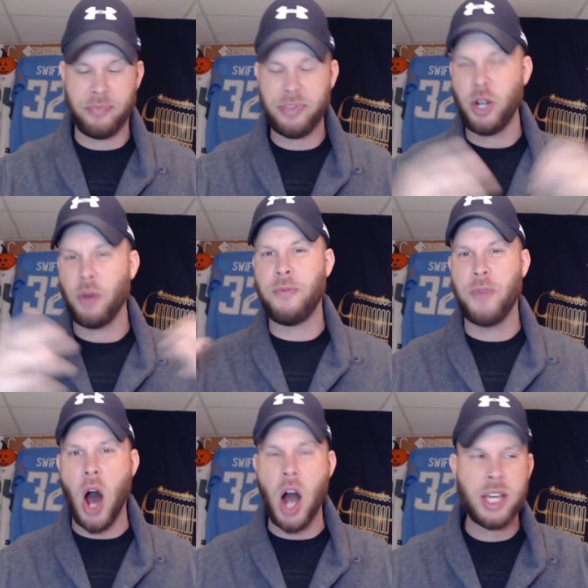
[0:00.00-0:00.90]
you know,
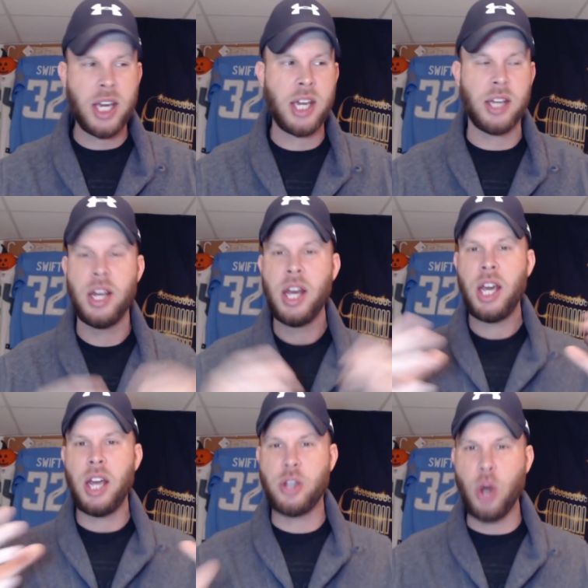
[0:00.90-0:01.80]
foggy and,
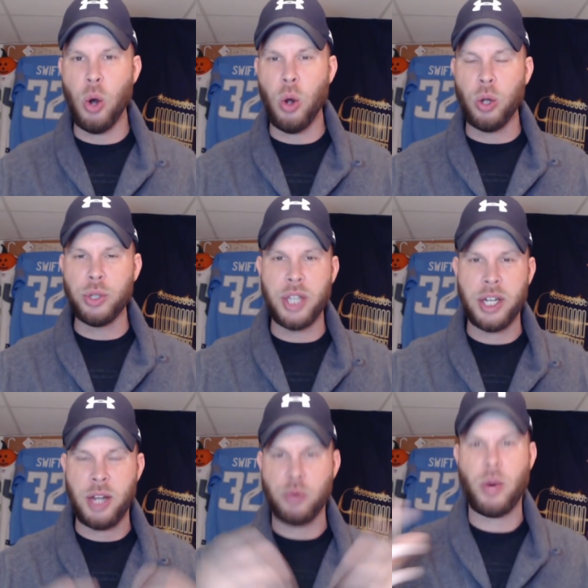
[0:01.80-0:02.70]
and cold and,
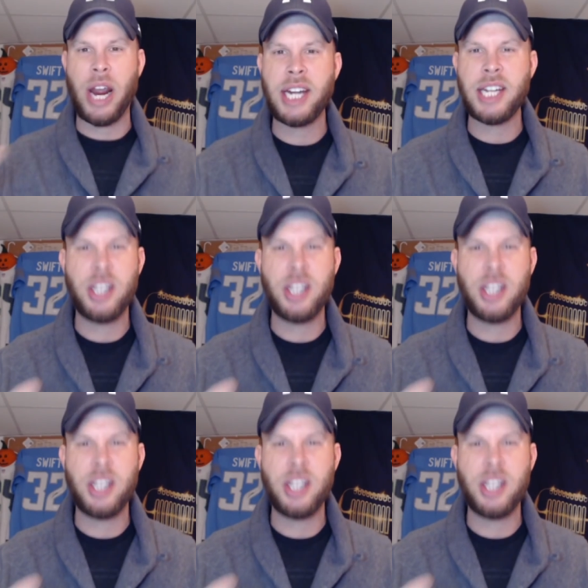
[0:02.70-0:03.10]
and rainy.